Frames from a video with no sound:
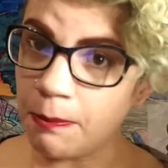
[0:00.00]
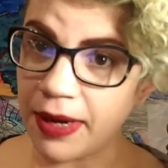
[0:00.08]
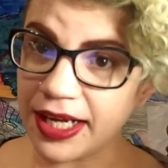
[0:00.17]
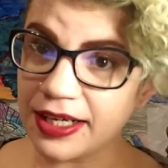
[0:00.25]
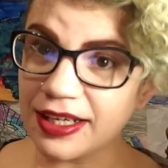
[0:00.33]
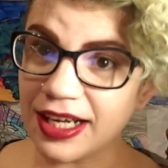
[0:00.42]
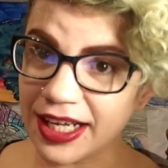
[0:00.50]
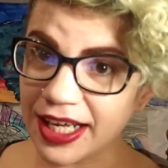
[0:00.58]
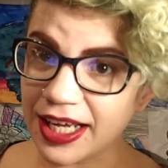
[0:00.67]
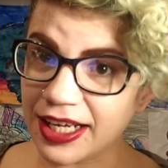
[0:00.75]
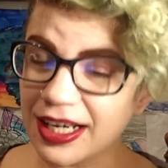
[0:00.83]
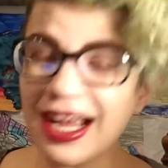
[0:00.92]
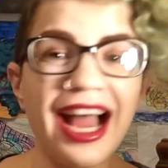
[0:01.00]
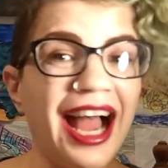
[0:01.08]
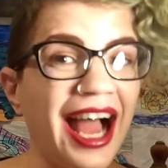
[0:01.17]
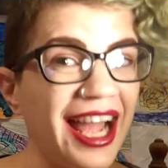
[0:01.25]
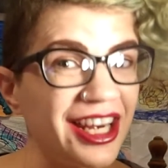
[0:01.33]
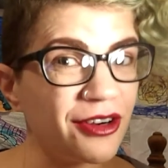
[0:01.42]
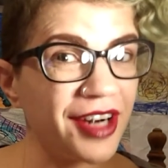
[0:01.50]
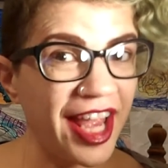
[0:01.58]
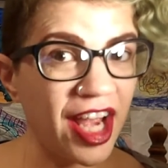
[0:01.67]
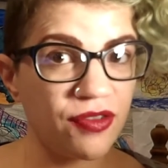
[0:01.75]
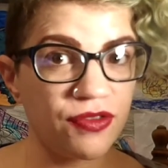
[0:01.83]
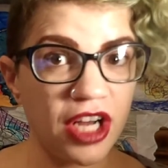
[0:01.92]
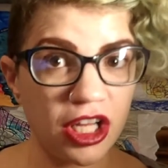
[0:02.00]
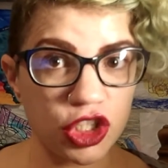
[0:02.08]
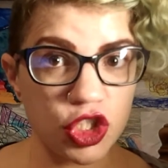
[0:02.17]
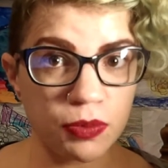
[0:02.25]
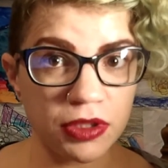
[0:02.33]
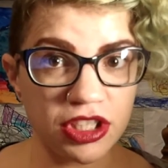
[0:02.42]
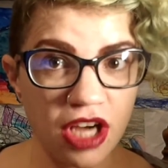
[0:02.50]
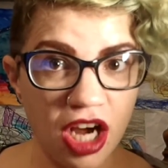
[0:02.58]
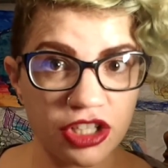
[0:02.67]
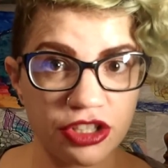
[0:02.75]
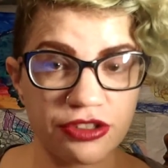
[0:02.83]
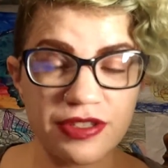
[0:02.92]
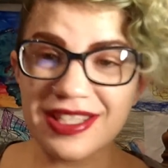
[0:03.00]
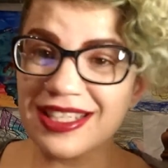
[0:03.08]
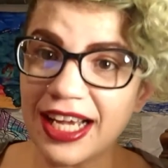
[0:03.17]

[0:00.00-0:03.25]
But again, I don't have knowledgeable doctors